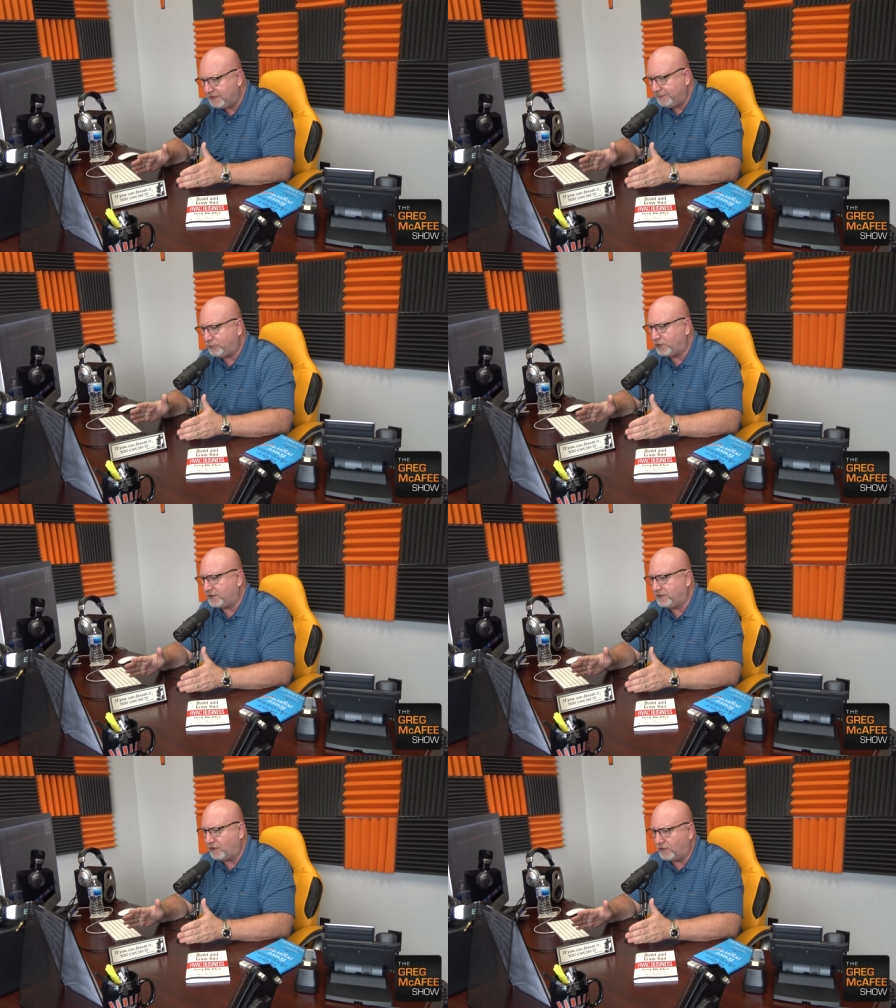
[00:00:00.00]
Keep
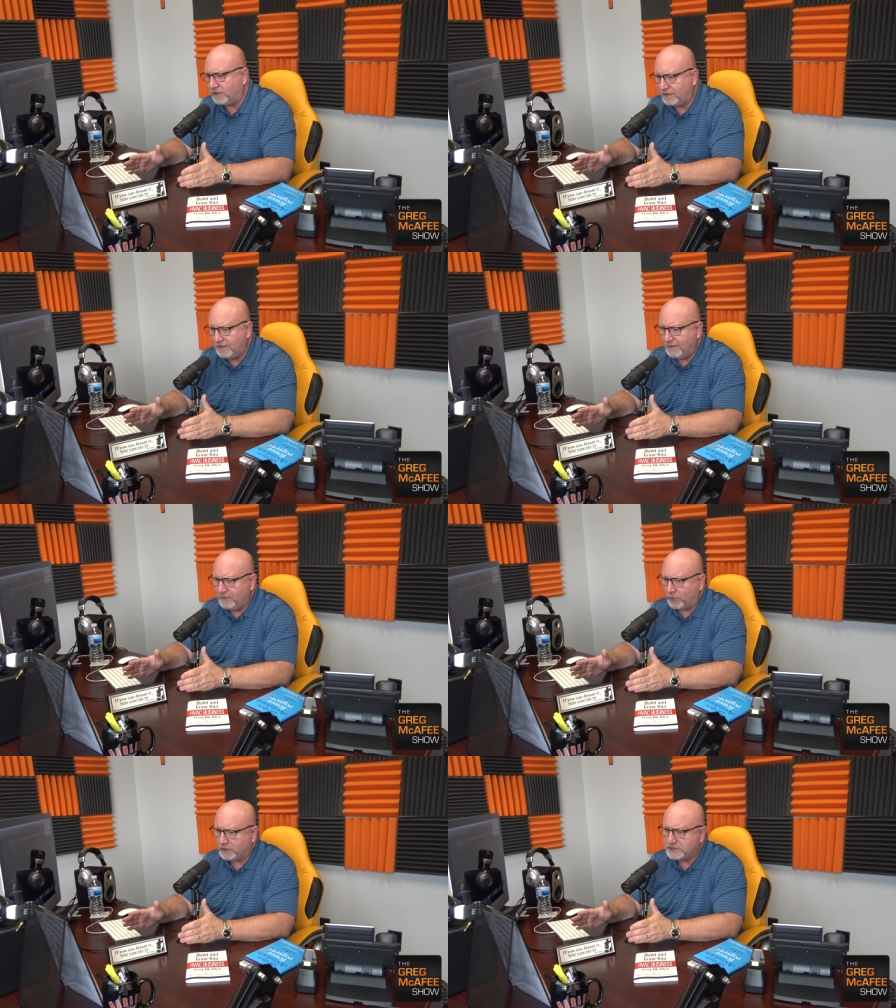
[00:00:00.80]
working hard.
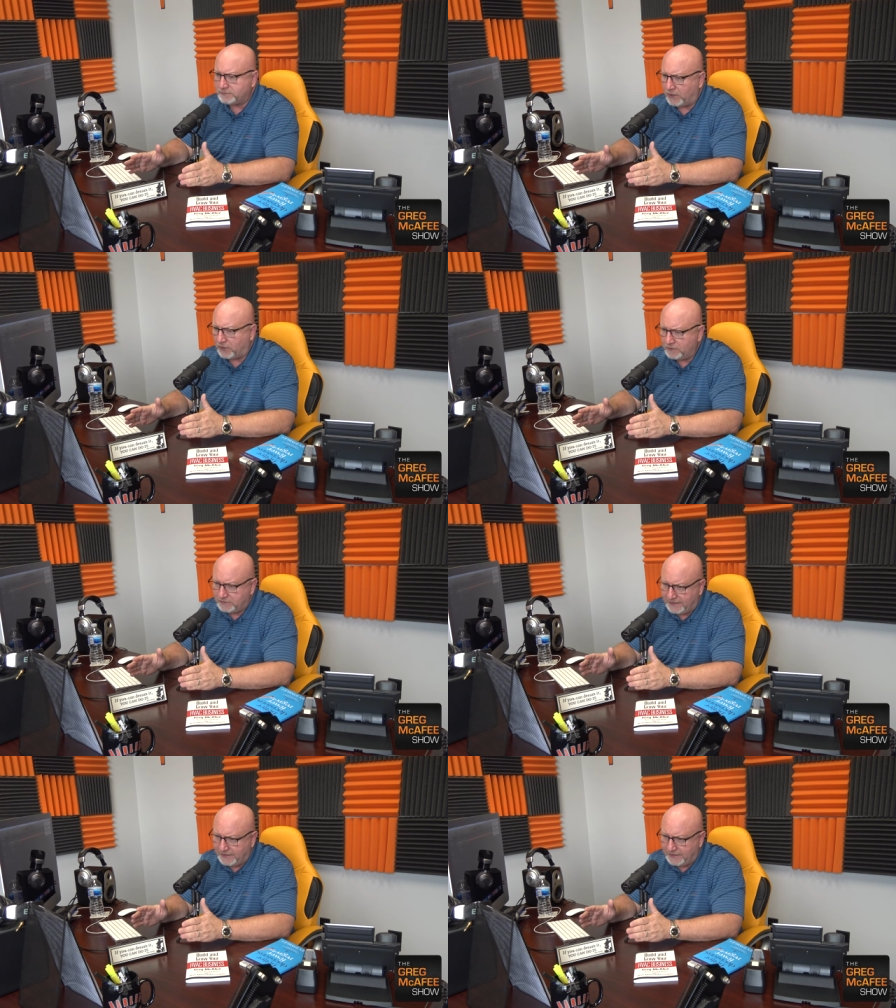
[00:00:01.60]
Work smart.